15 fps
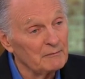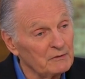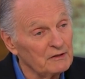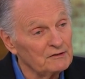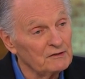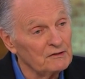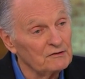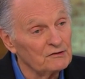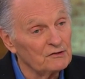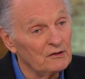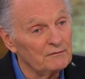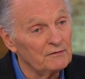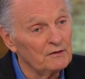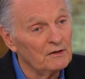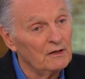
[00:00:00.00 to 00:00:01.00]
was merely a
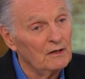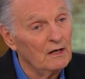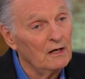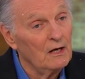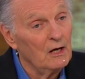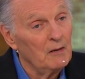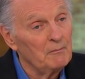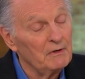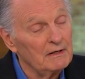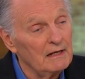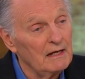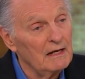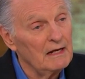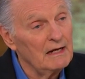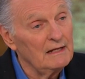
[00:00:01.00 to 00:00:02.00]
cast member, by
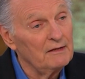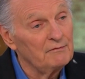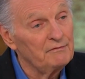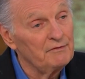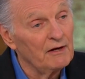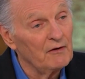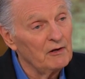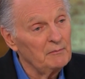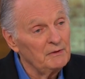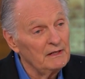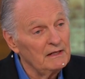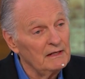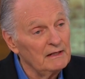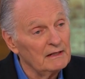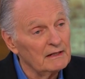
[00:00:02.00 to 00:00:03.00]
season 9,
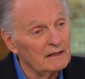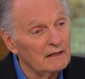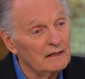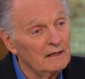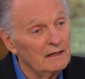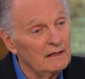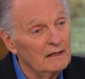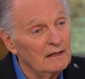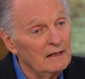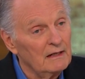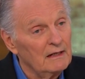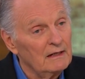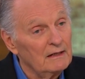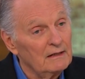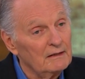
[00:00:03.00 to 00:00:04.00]
they had to consult him
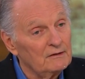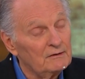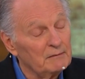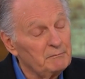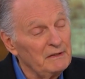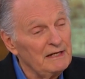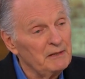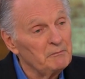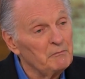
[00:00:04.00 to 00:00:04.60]
directly for any